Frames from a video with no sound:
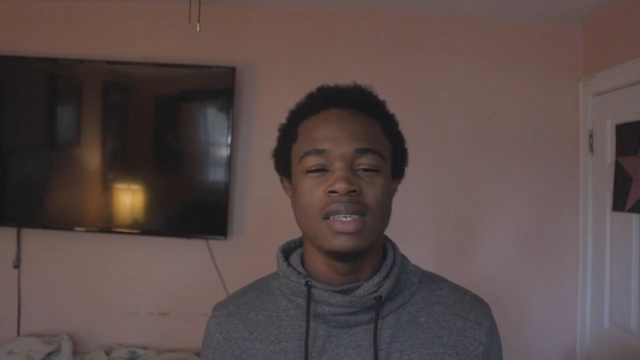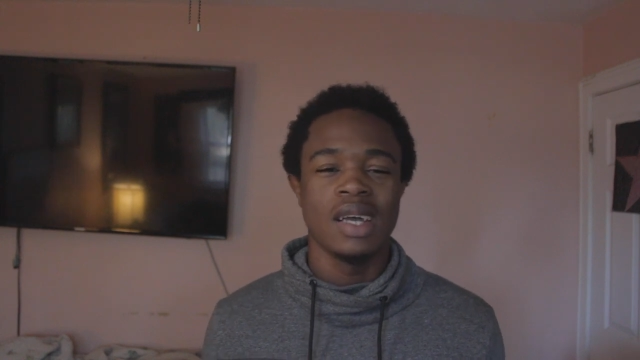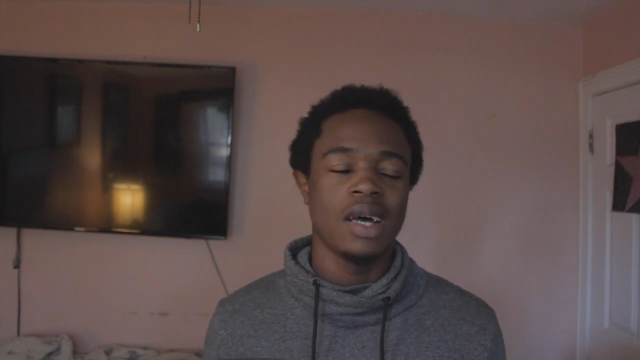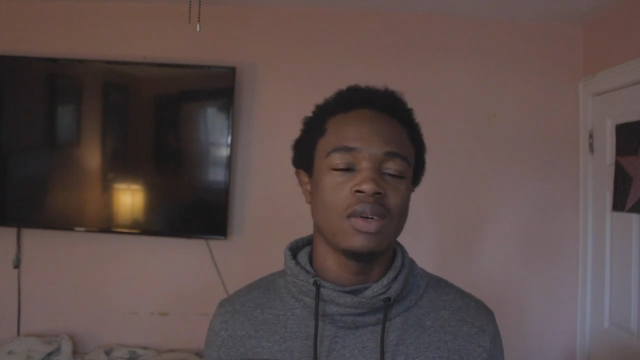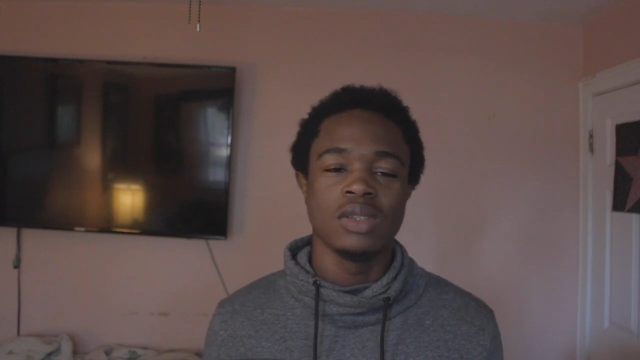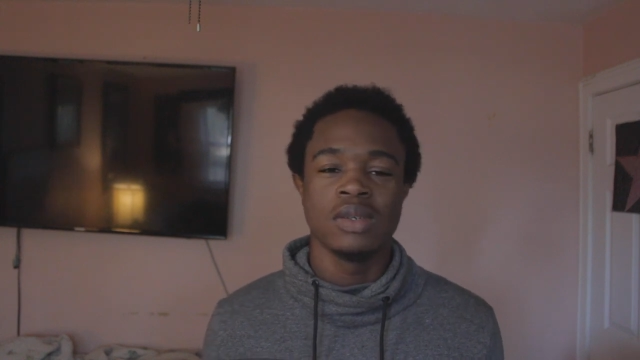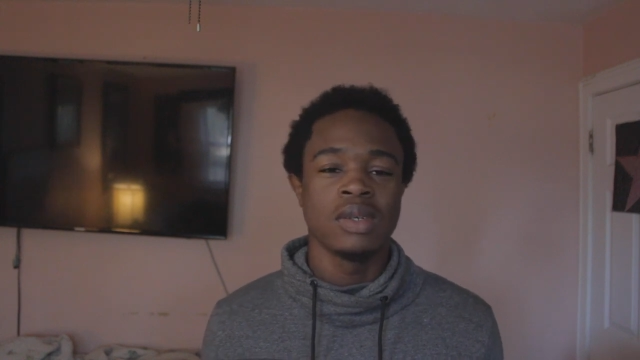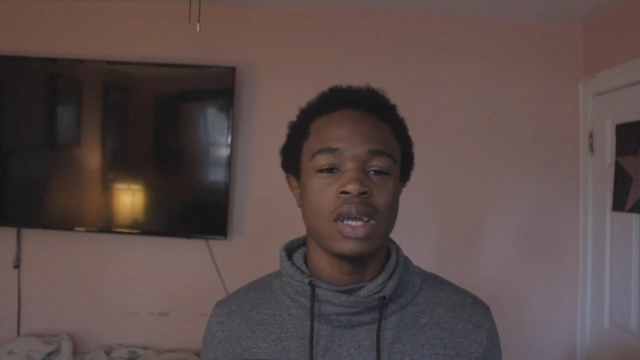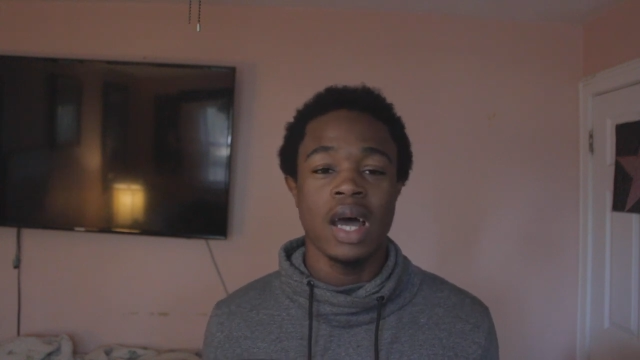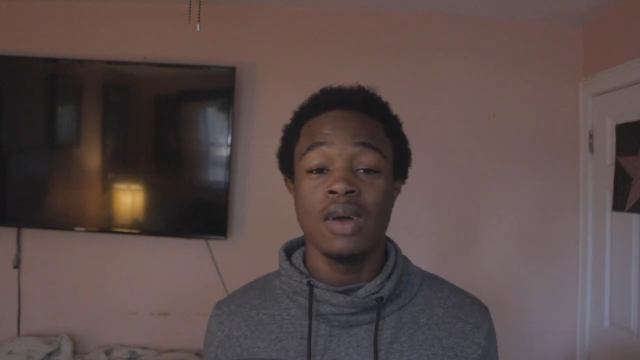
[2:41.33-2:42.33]
I don't know.
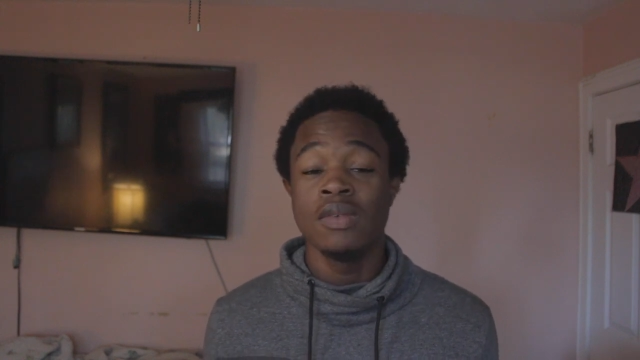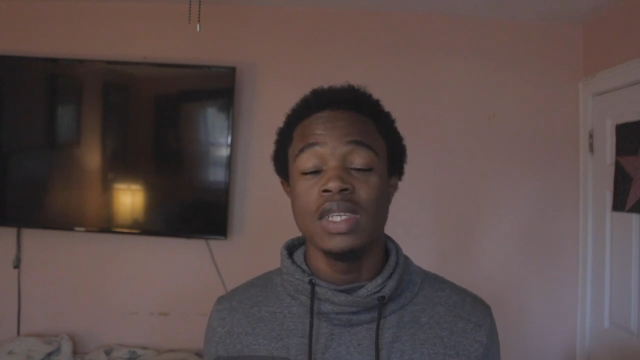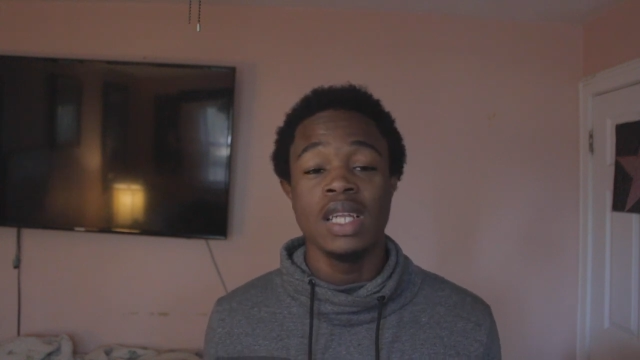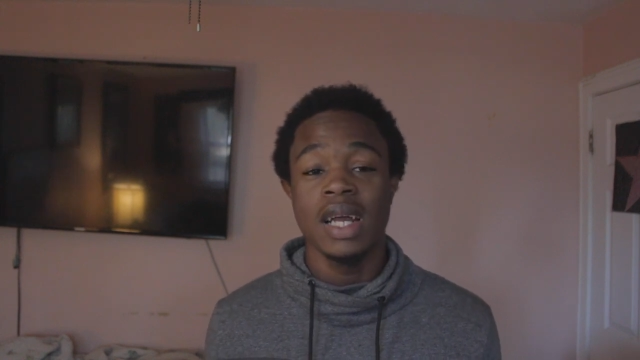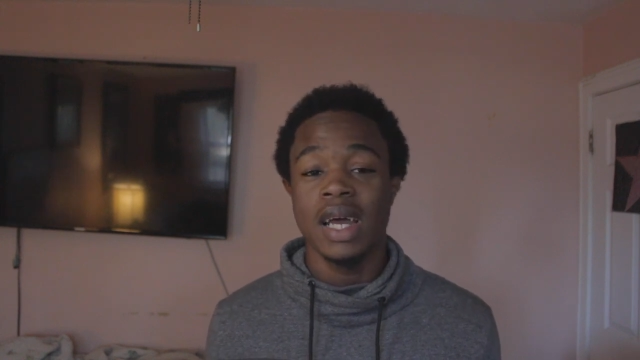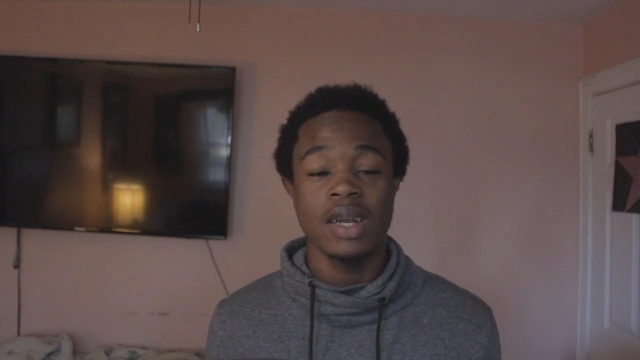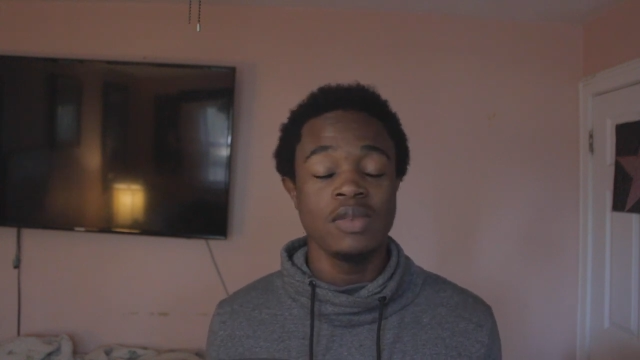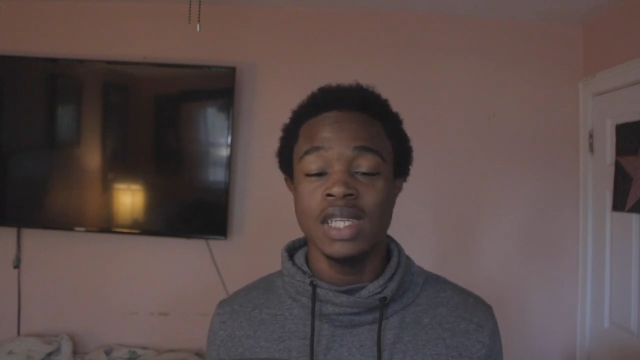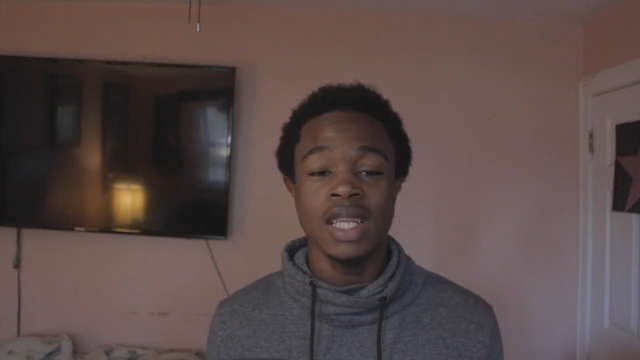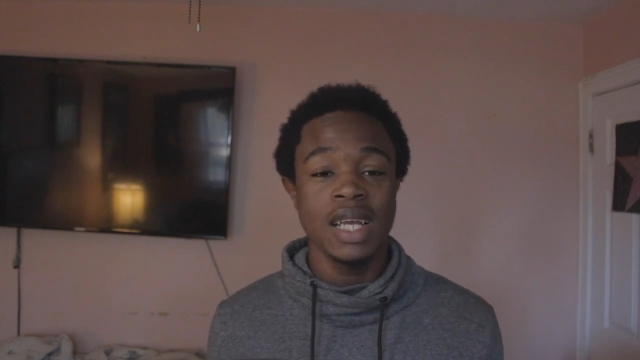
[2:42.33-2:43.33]
I don't
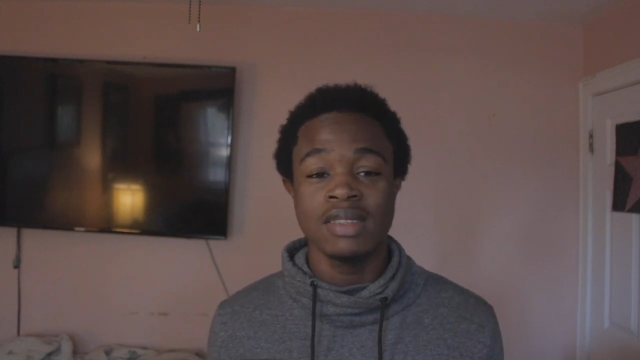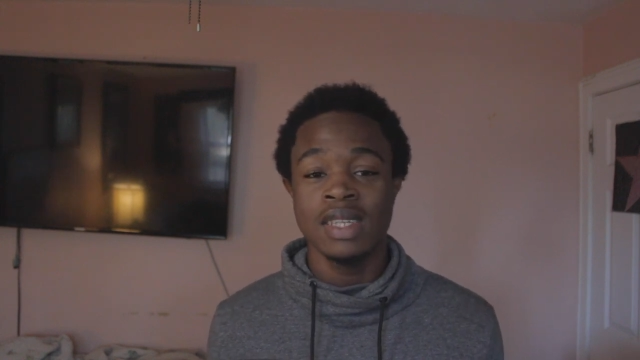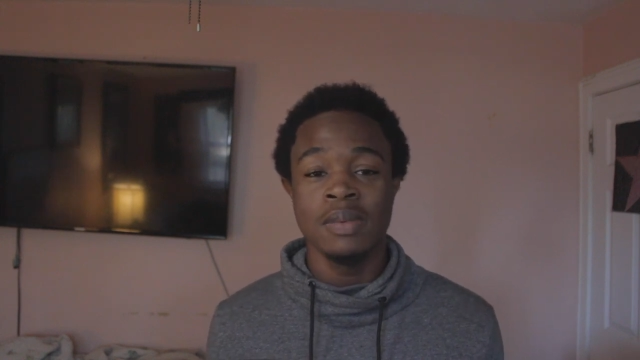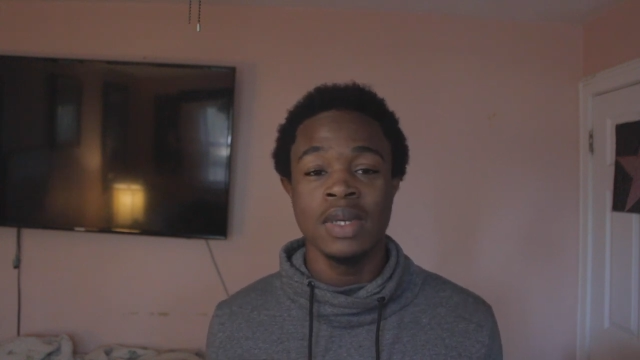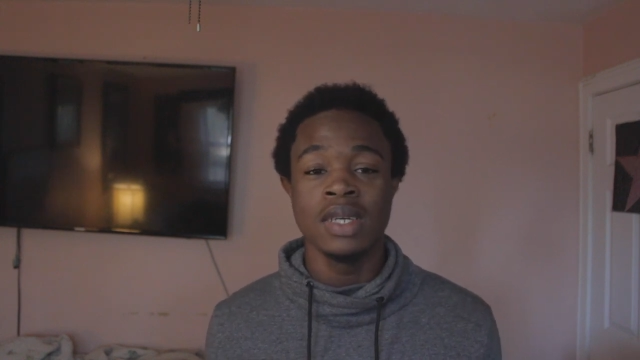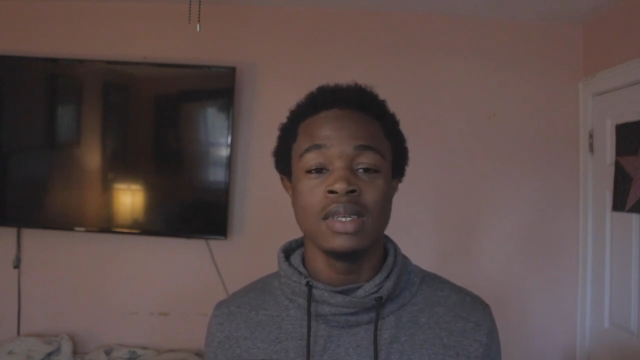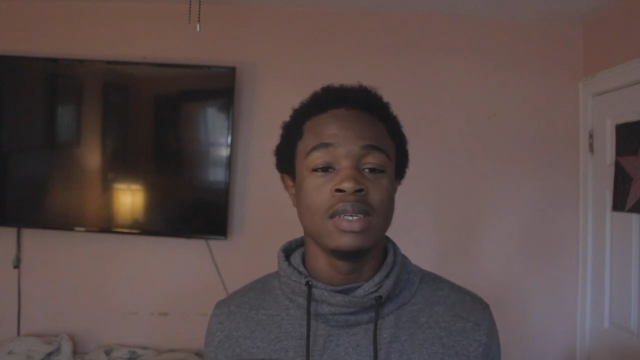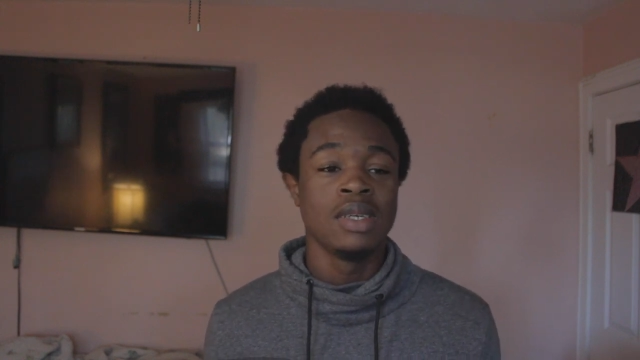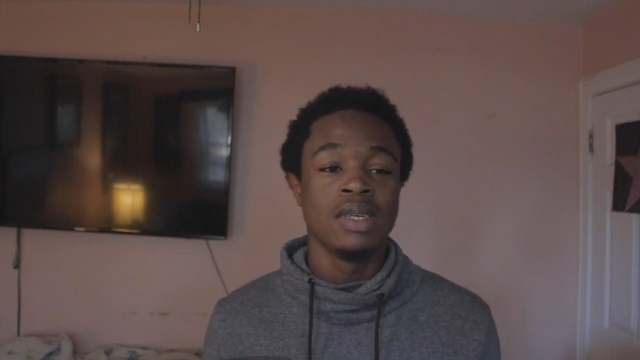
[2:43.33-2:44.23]
really like sleeping.